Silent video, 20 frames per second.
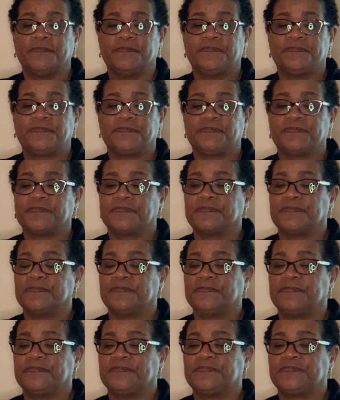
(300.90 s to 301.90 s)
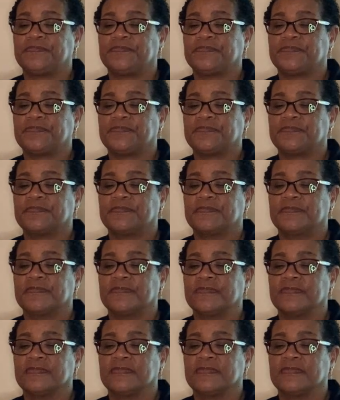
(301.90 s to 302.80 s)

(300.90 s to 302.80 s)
No one is speaking in this clip.